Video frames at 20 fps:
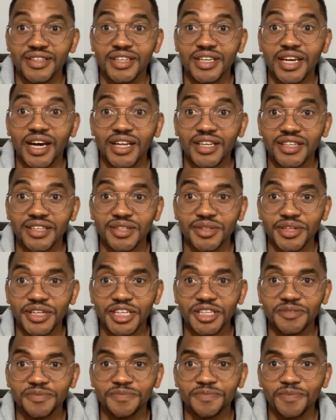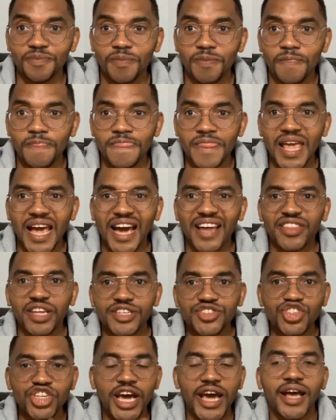Hallelujah. And that
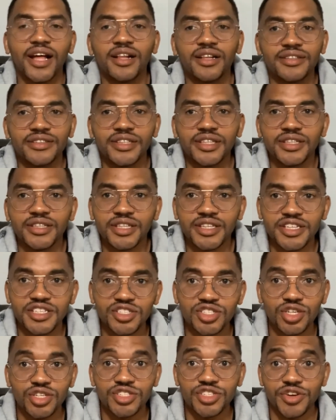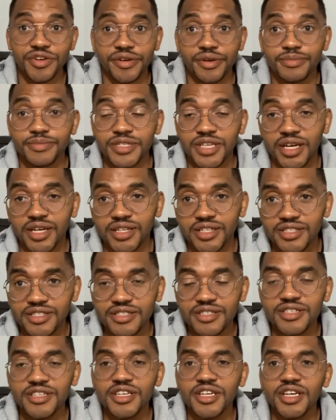child that is not circumcised
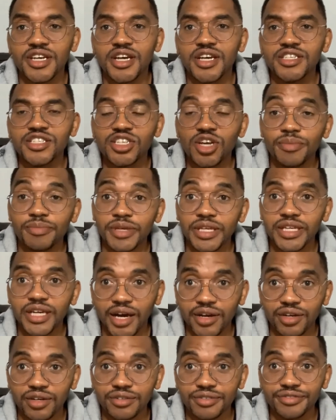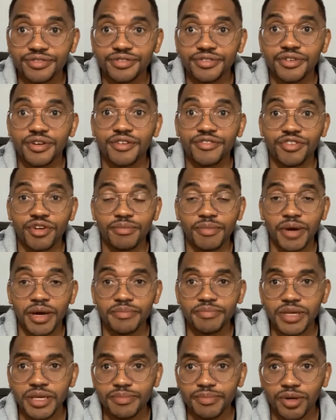shall be cut off from my
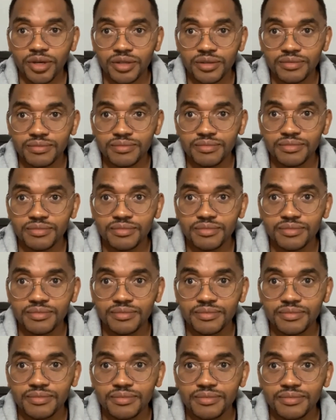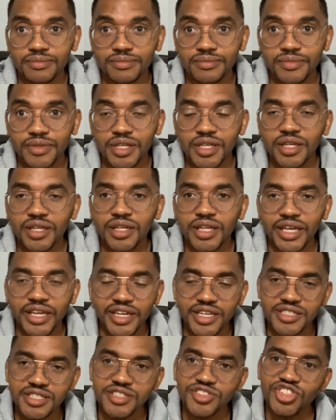people.
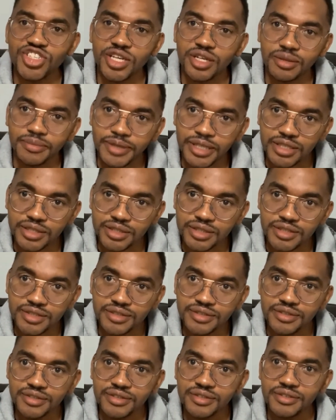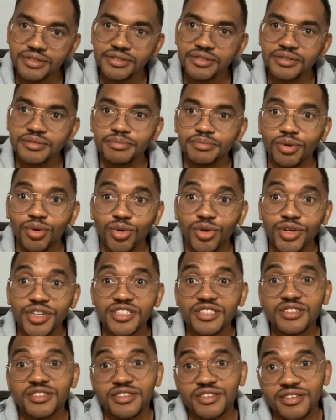Ladies and gentlemen, boys
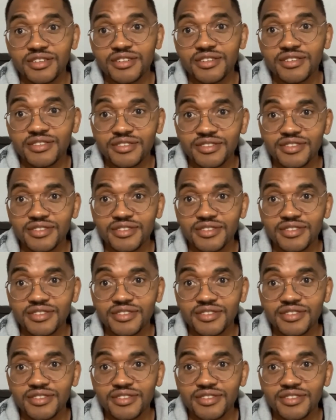and girls,